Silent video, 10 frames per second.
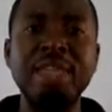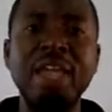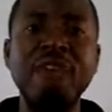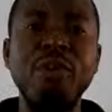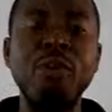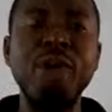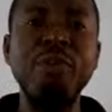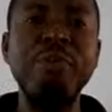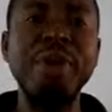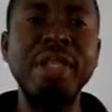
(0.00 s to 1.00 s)
Therefore,
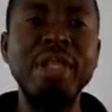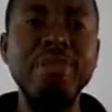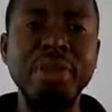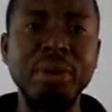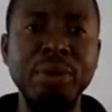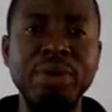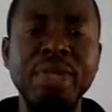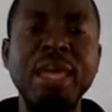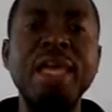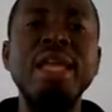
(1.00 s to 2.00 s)
when planning meals,
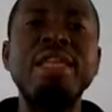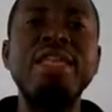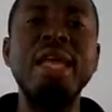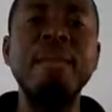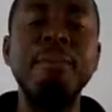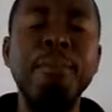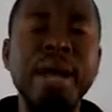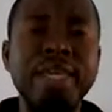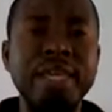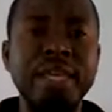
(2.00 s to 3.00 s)
the
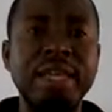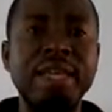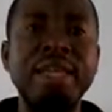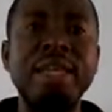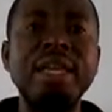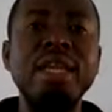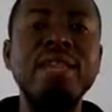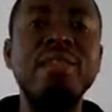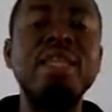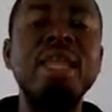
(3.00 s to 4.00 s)
money
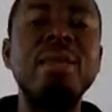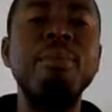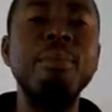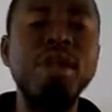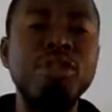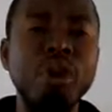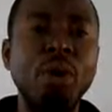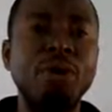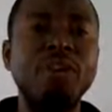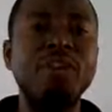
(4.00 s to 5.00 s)
is the major
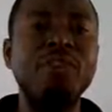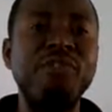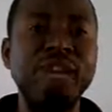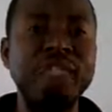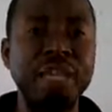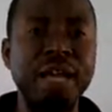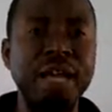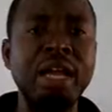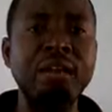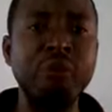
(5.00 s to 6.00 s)
factor
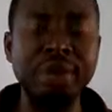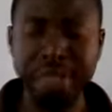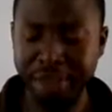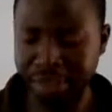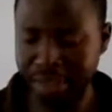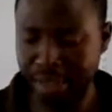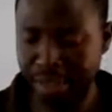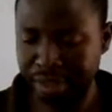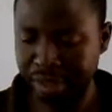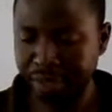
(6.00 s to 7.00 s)
to be
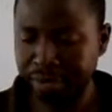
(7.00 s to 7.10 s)
considered.